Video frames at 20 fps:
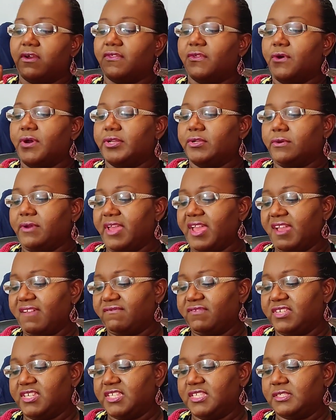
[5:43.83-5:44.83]
Although I don't
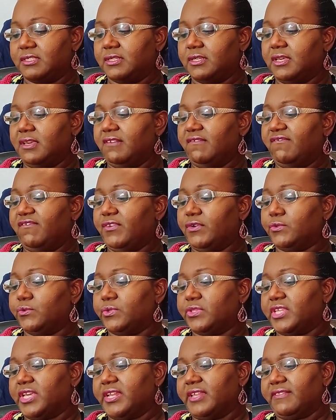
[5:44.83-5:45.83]
have these
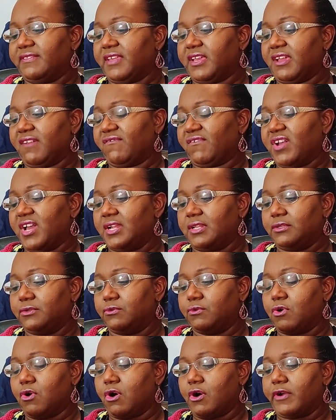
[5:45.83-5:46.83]
filled with anything, I've got a
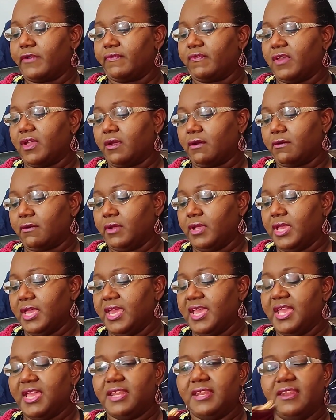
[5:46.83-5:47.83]
little card there
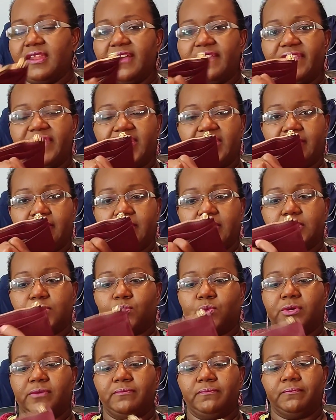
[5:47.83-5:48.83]
and nothing in
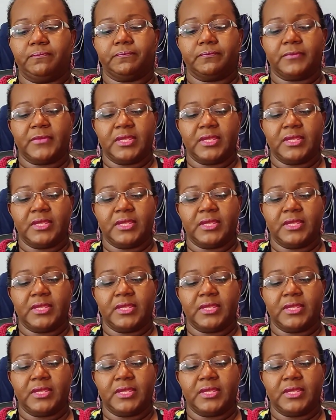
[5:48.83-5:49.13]
this one.